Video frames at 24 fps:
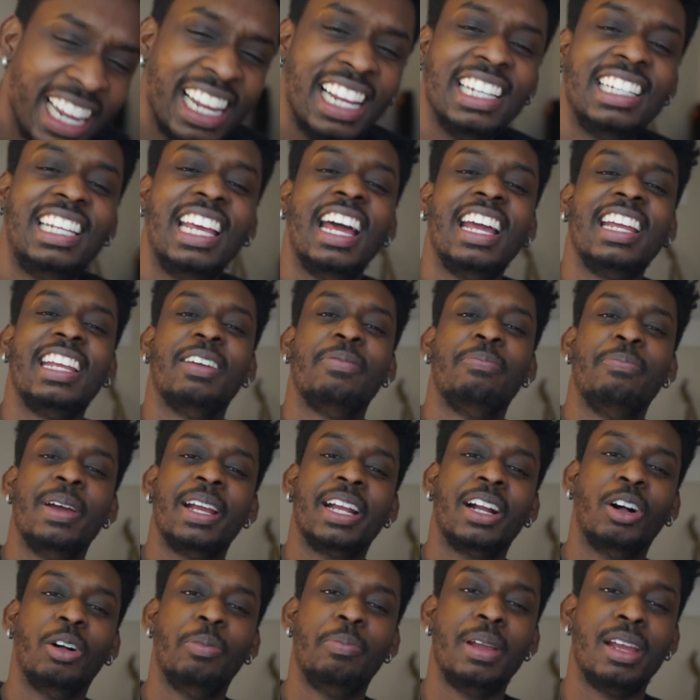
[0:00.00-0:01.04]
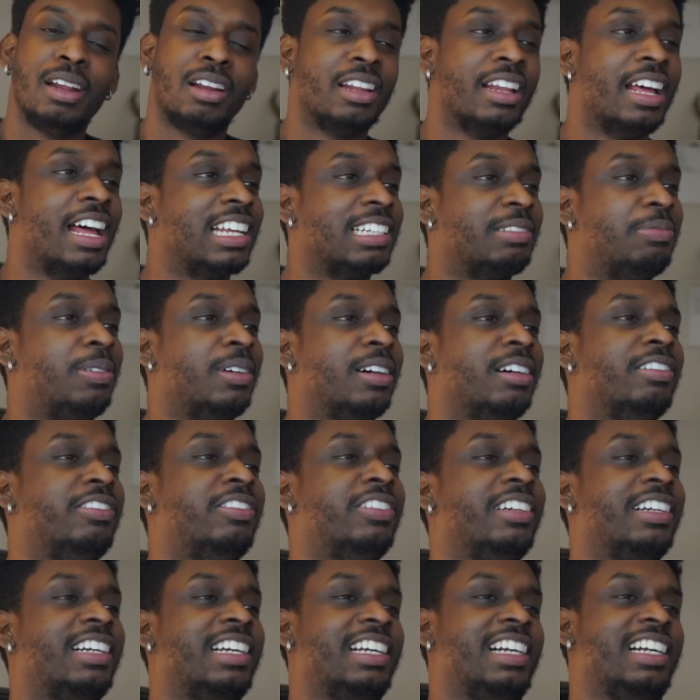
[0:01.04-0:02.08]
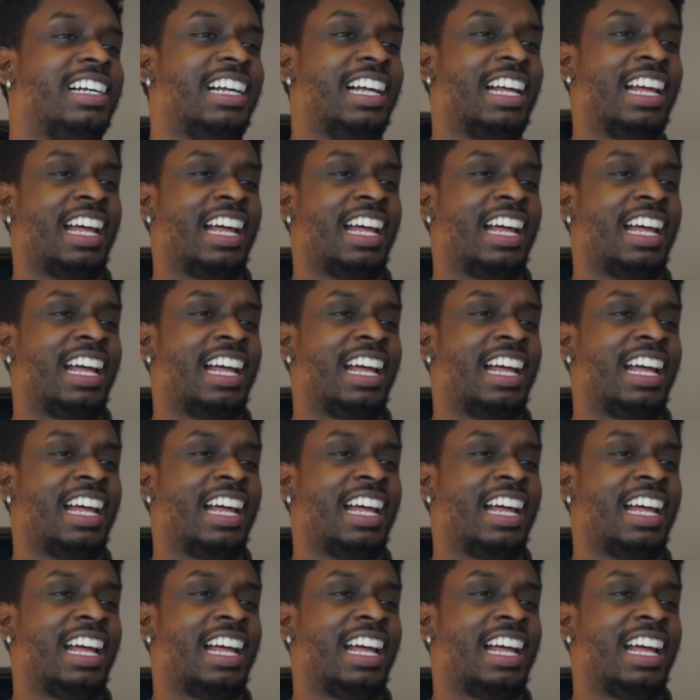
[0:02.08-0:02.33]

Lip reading: You say you big old beetle ass motherfucker.